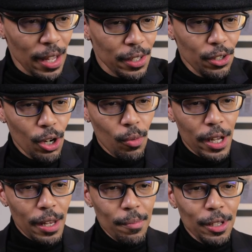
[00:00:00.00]
You know
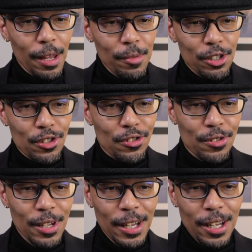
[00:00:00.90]
what? Let me
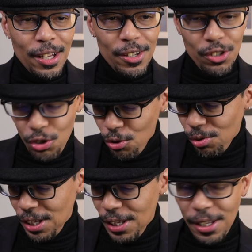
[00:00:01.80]
just do
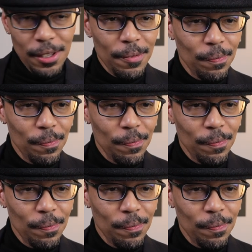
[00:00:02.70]
the